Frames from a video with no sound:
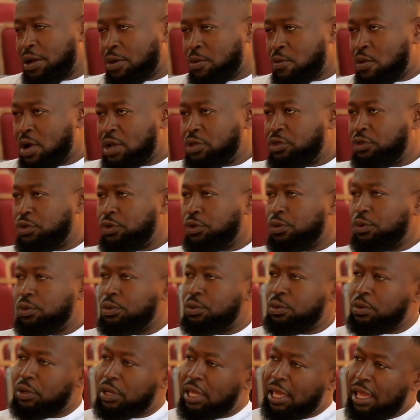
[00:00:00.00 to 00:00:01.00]
went
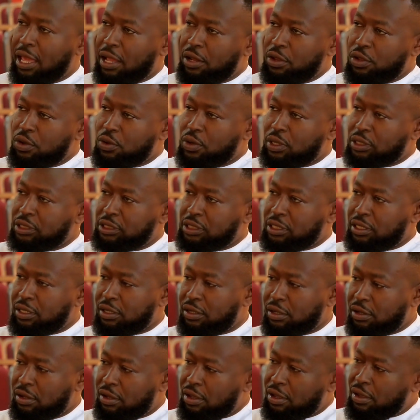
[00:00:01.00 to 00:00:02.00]
to KNUST,
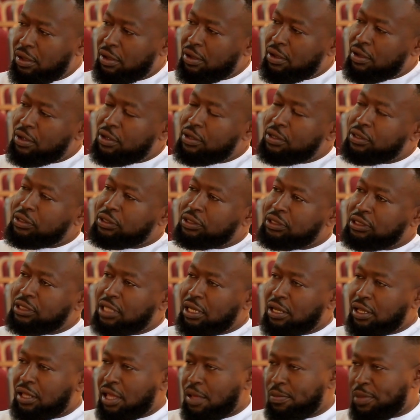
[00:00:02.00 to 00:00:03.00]

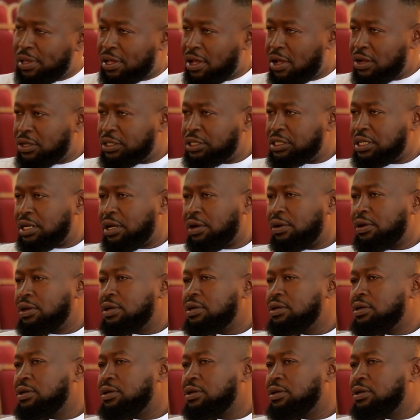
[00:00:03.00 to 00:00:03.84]
studied chemical engineering